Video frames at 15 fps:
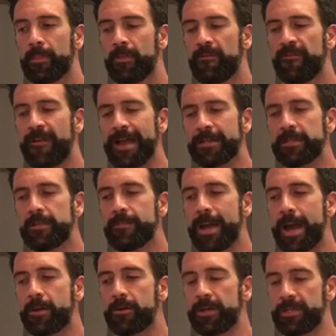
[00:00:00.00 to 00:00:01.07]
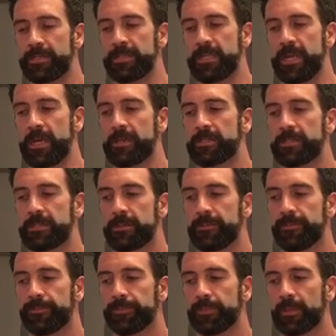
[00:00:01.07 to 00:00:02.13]
The fact of the matter is this.
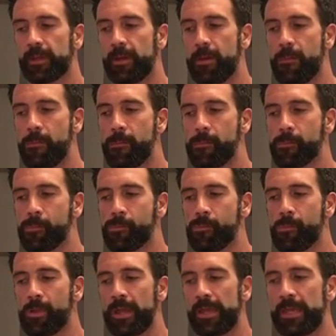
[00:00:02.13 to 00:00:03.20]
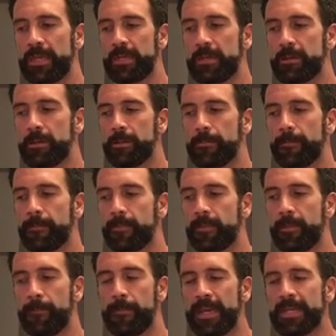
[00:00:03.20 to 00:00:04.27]
In
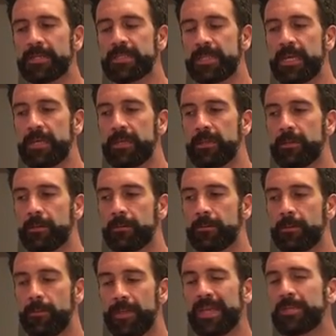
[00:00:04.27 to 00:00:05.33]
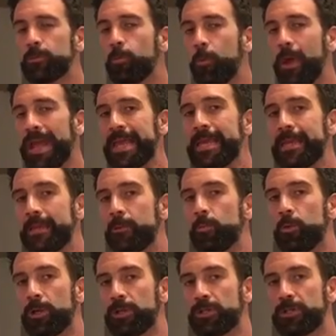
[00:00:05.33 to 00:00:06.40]
the biggest thing, the biggest way
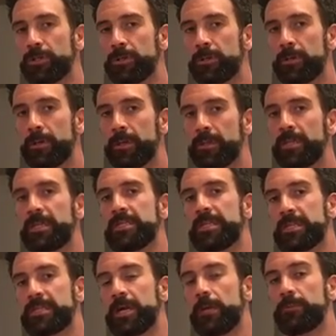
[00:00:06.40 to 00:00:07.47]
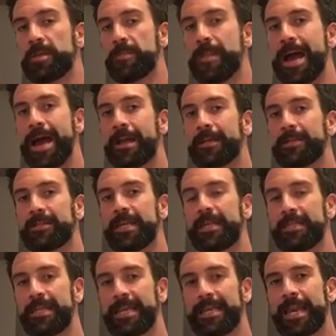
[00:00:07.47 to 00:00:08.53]
in which these things held me back is
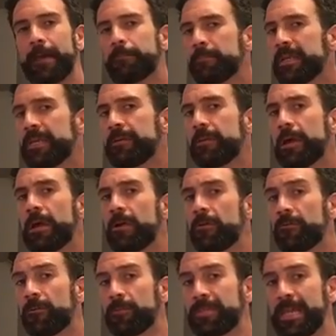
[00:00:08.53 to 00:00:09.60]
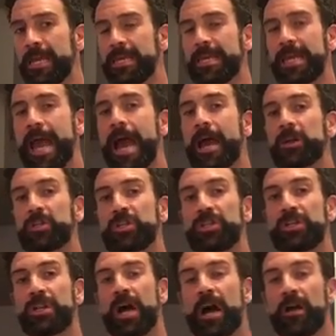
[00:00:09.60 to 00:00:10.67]
that they kept me from taking
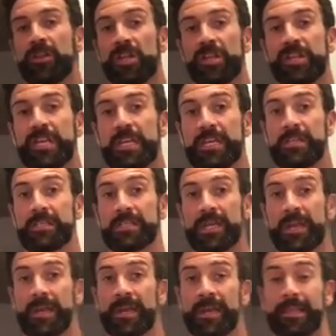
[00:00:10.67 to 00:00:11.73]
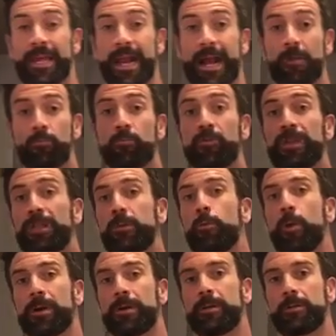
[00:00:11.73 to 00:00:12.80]
action on the things that I really
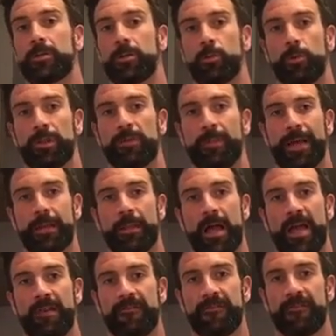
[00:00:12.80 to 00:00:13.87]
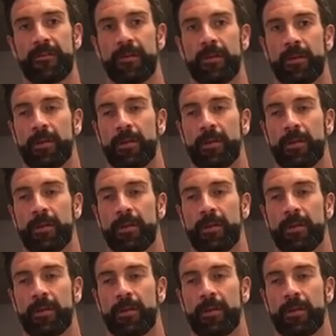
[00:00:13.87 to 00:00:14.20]
wanted to do with my life.